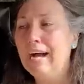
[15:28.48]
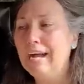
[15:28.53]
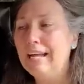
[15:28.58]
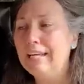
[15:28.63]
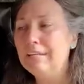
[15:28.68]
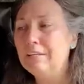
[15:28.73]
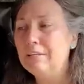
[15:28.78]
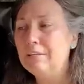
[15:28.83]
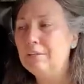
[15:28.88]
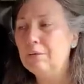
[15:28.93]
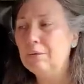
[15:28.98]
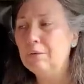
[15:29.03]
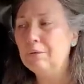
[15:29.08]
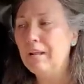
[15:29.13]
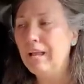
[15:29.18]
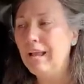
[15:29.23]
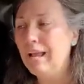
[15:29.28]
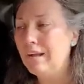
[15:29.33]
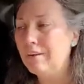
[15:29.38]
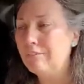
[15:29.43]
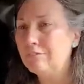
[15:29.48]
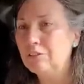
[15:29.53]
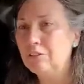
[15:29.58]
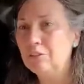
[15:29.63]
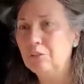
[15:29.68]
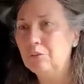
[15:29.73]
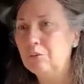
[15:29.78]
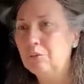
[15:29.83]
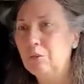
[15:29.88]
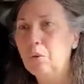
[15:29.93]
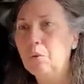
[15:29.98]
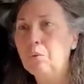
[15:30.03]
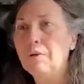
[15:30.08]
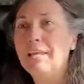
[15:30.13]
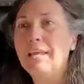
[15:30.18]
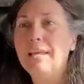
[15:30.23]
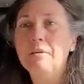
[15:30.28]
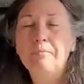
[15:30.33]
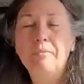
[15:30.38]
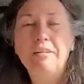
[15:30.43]
I don't have to go
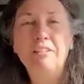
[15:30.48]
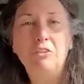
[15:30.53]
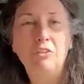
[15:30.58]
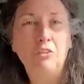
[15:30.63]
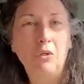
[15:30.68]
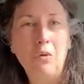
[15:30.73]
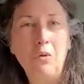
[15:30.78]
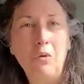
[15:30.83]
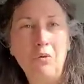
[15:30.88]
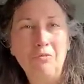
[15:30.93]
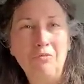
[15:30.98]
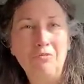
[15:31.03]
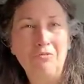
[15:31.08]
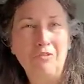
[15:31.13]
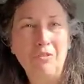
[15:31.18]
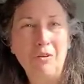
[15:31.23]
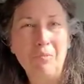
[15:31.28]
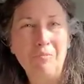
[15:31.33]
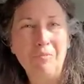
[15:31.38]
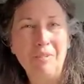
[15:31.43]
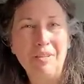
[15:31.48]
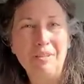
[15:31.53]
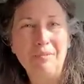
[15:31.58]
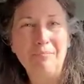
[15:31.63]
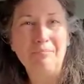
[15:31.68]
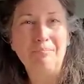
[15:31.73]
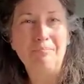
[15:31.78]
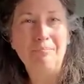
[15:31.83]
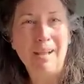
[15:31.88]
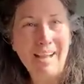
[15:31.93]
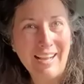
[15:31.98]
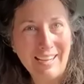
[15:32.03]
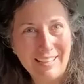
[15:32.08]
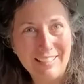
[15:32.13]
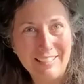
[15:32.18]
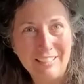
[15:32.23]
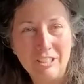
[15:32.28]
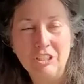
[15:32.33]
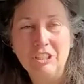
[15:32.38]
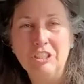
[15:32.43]
get my stove from the back
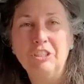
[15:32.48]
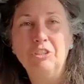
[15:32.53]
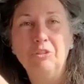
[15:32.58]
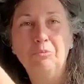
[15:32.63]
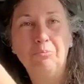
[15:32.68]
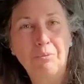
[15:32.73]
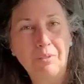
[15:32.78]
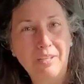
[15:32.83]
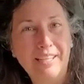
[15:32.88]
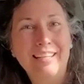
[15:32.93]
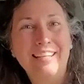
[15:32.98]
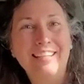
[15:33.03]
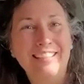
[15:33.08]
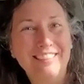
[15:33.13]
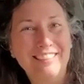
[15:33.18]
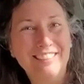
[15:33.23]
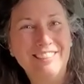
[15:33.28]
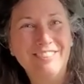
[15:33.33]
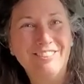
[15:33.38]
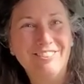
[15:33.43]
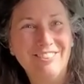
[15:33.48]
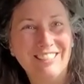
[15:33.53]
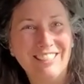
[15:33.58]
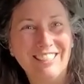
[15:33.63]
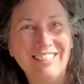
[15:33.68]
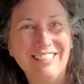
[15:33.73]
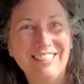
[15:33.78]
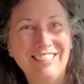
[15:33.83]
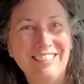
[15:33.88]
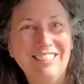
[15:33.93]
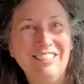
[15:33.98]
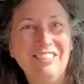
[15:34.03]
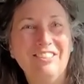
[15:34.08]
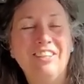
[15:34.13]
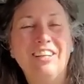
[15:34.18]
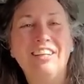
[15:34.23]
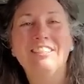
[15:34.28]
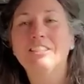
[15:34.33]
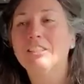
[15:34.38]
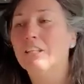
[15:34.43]
kitchen to bring it in to use mm -hmm. it. You mm-hmm.
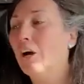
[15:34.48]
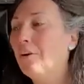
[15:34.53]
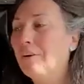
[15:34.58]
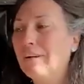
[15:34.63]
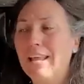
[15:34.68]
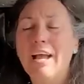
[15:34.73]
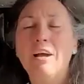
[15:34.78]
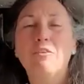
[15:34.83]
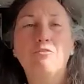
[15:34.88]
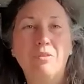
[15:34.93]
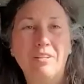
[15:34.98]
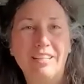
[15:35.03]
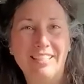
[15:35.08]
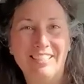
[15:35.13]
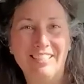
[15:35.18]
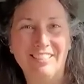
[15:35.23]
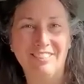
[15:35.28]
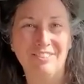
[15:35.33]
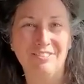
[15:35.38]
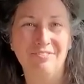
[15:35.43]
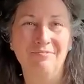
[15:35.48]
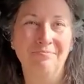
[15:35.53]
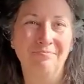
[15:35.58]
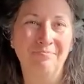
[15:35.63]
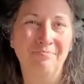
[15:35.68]
know, I already have one in here.